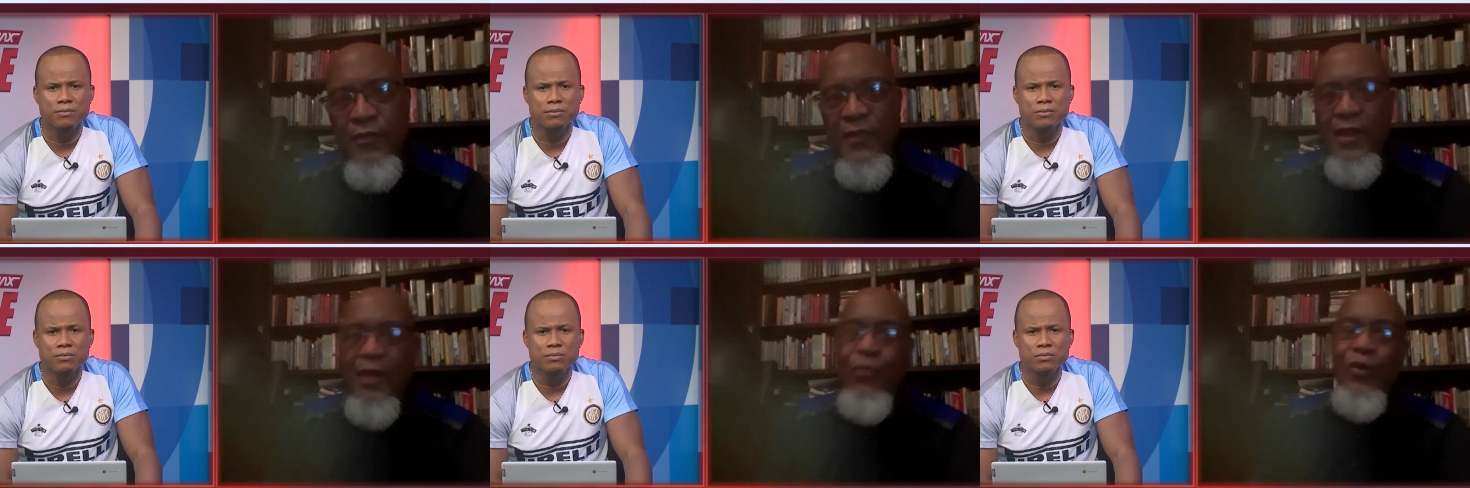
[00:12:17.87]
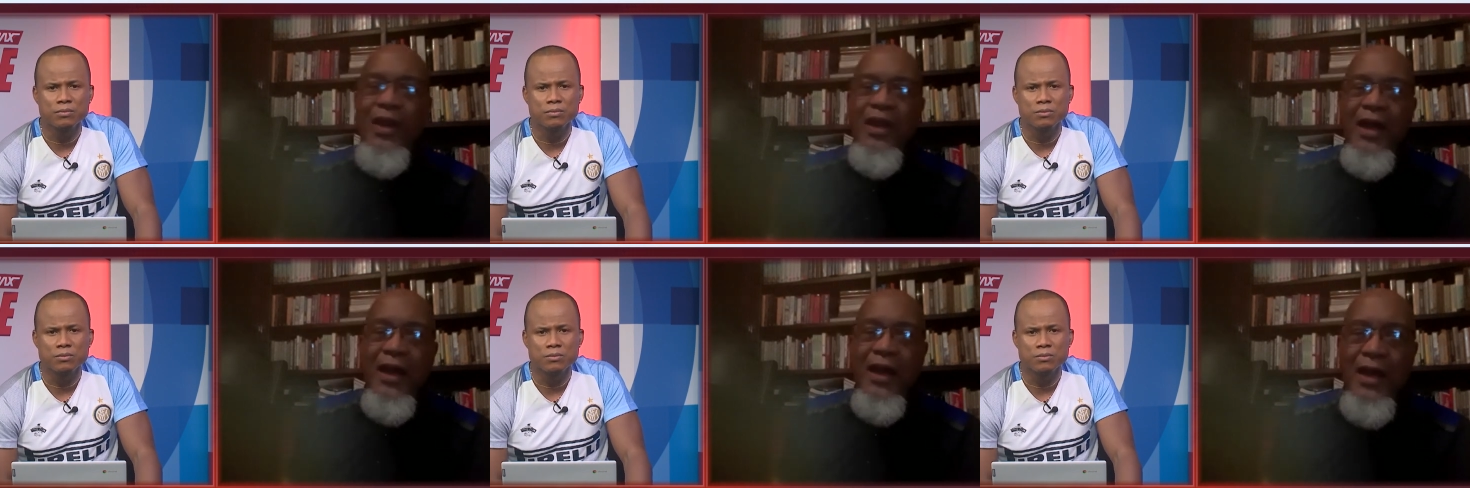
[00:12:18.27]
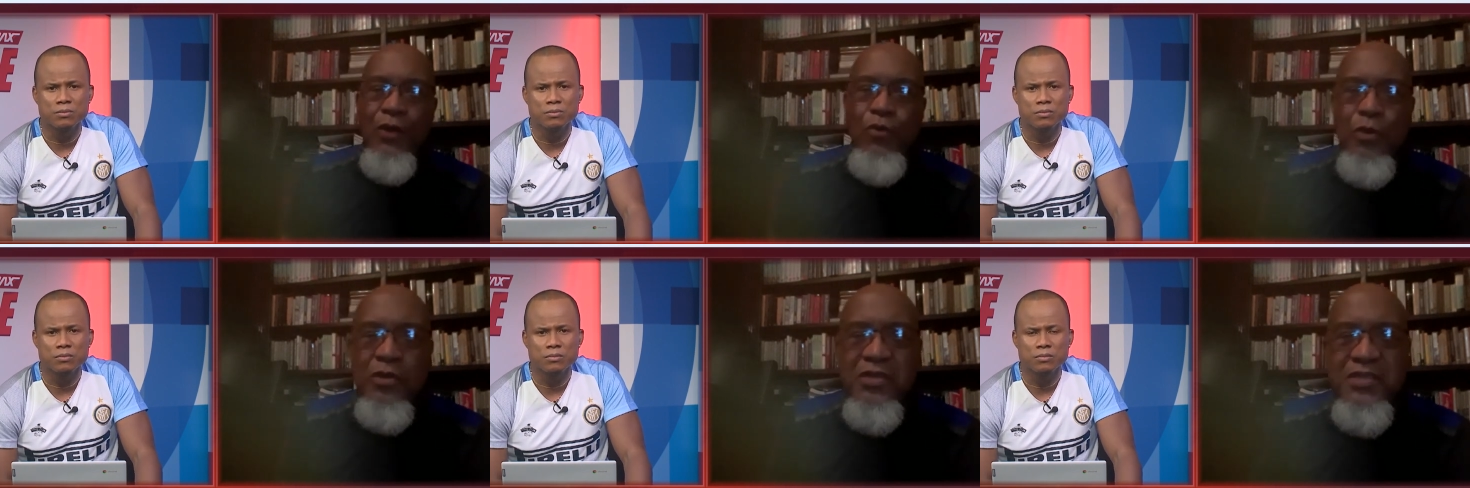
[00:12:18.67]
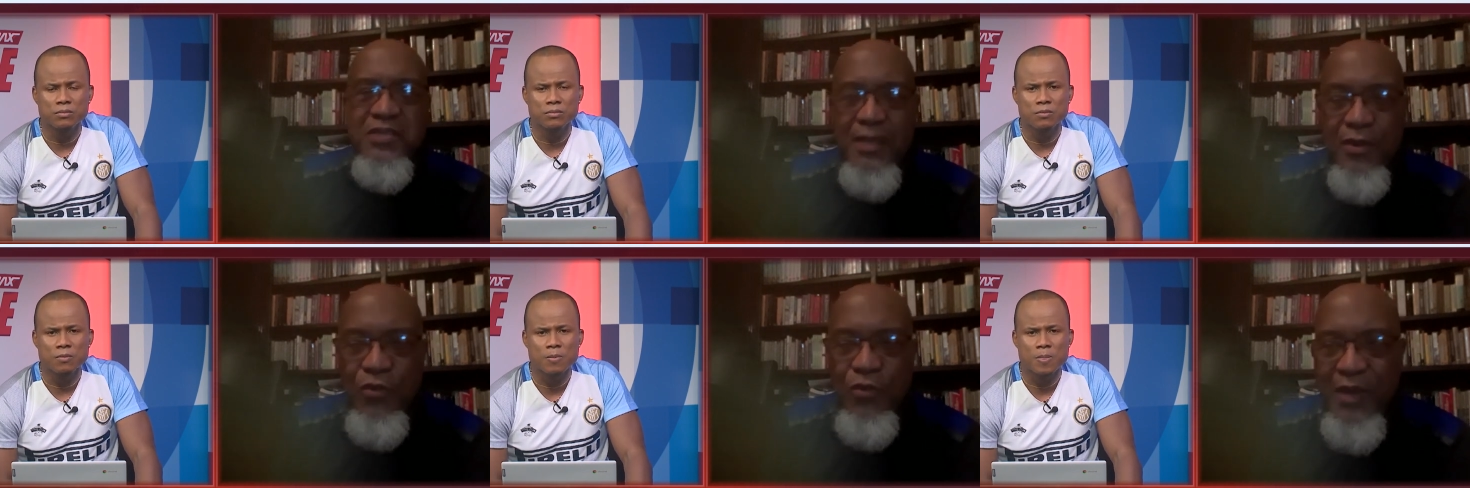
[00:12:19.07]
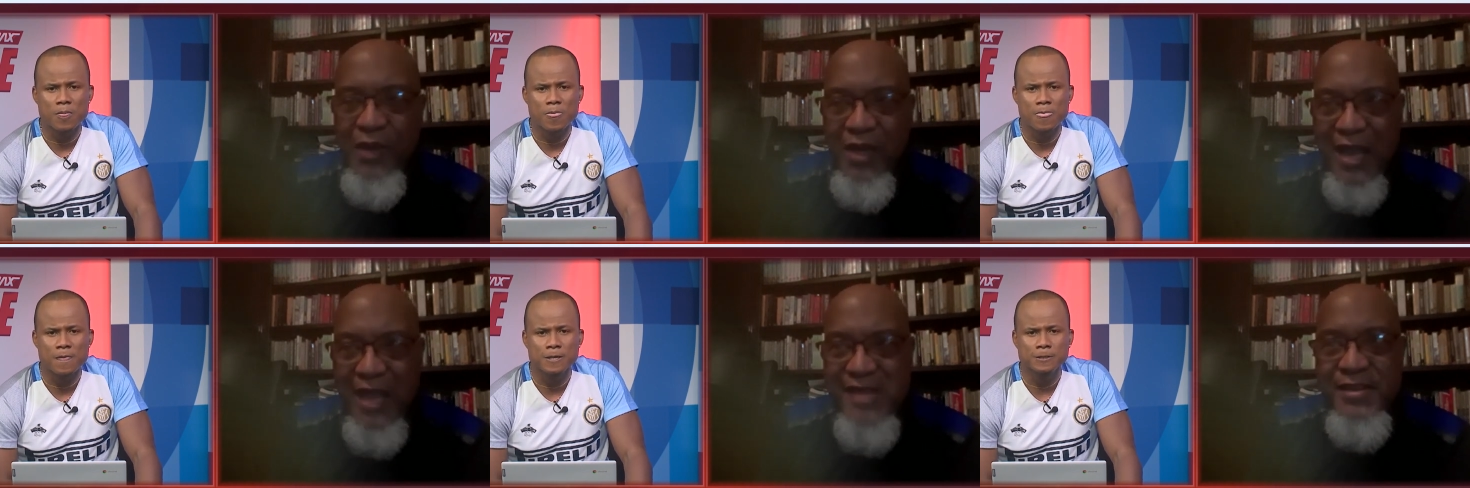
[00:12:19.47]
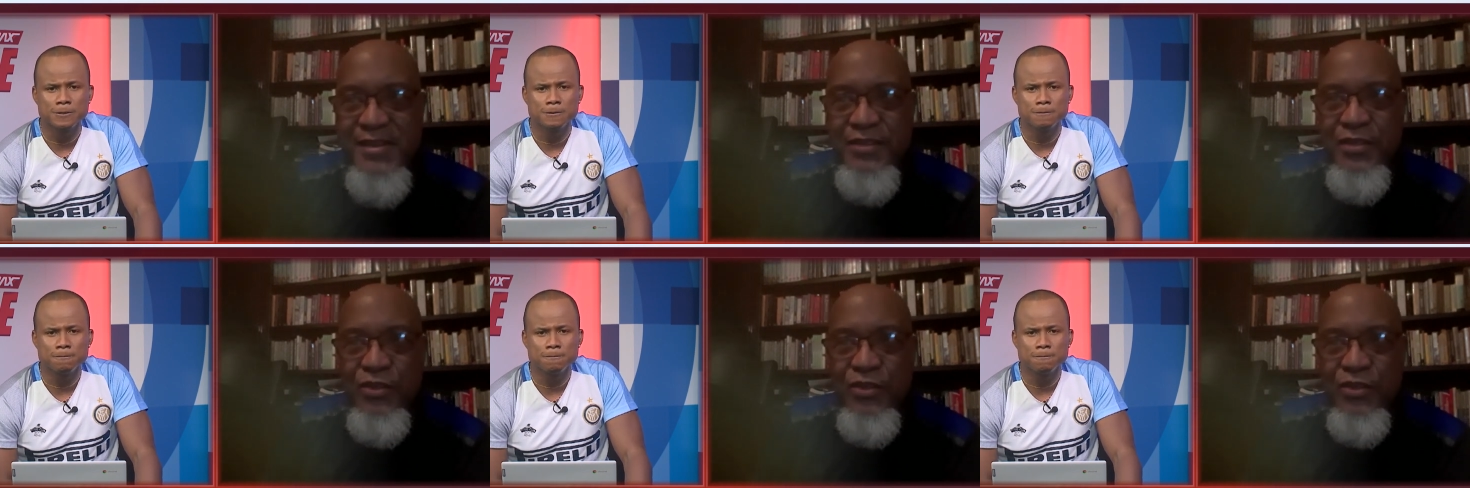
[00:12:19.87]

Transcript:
Speaker 1: But I, I won't say we likely to do.